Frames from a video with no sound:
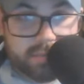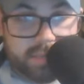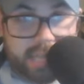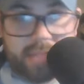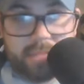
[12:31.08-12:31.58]

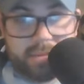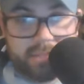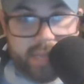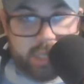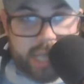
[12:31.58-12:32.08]
team
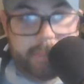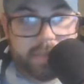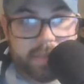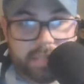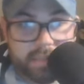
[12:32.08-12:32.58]
in
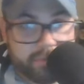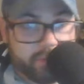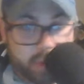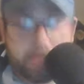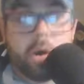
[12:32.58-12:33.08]
Champions League
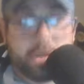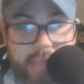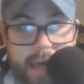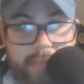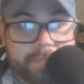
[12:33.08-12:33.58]
for a long
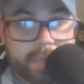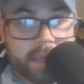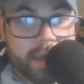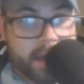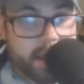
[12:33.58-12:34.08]
time.
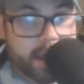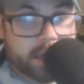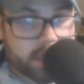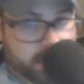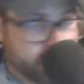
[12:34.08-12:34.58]
So